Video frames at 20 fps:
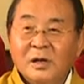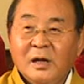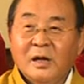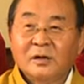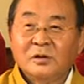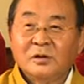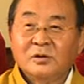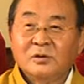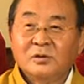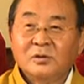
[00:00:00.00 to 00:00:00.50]

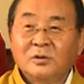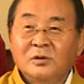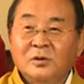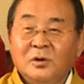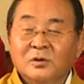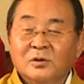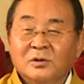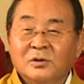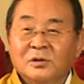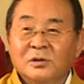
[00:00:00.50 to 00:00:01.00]
And you
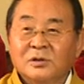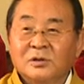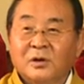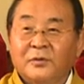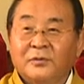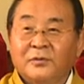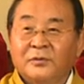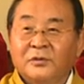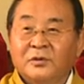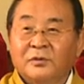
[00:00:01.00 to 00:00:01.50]
also
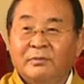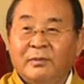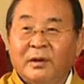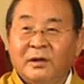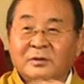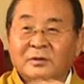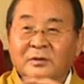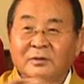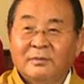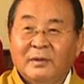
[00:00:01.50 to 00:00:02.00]
dissolve into
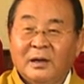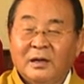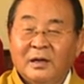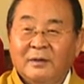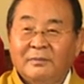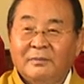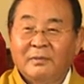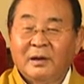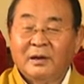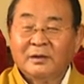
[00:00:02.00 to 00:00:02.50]
mantra
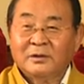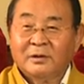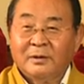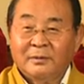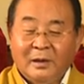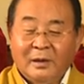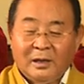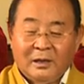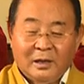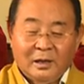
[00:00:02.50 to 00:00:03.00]
mala. Mantra
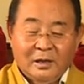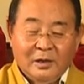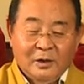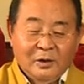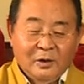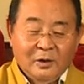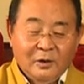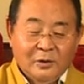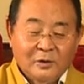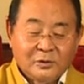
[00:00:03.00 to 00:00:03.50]
mala
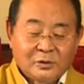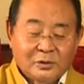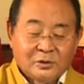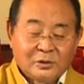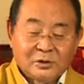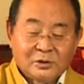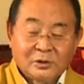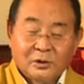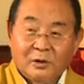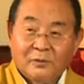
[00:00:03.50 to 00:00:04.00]
also
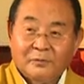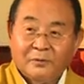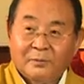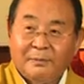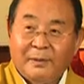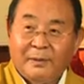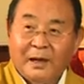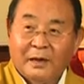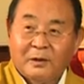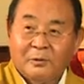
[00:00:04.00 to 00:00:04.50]
dissolve
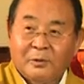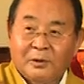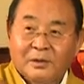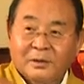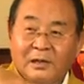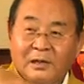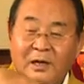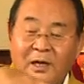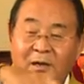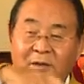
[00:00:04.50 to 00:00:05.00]
from
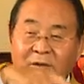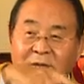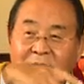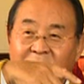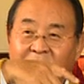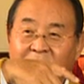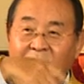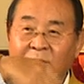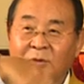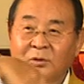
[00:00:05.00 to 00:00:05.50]
backwards
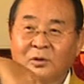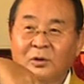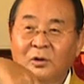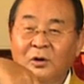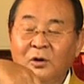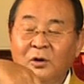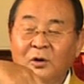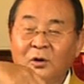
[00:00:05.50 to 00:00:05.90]
until Hong.